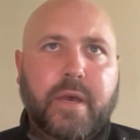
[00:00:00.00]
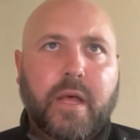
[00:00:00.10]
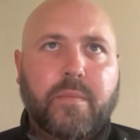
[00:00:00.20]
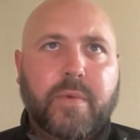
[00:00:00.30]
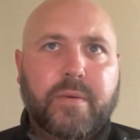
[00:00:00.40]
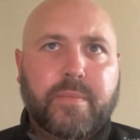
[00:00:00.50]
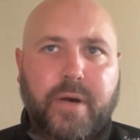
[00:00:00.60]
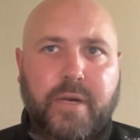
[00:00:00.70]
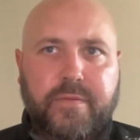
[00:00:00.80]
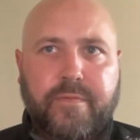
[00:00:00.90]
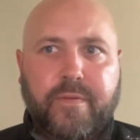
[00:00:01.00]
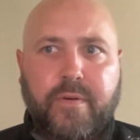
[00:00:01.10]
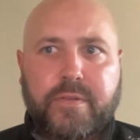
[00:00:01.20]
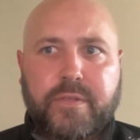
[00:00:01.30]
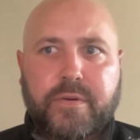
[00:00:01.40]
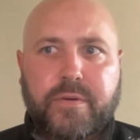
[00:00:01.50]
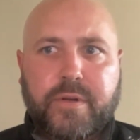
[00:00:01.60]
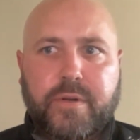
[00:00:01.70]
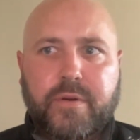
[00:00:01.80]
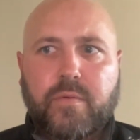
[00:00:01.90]
element, positive focus to
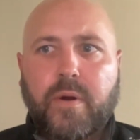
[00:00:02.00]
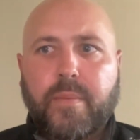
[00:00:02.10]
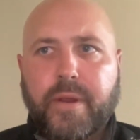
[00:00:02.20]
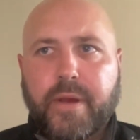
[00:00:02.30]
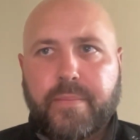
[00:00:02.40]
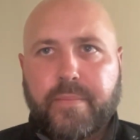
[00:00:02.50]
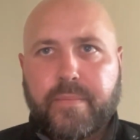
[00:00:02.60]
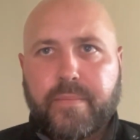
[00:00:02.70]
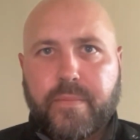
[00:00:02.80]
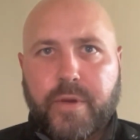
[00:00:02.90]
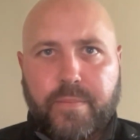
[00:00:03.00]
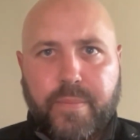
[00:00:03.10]
it, warming up your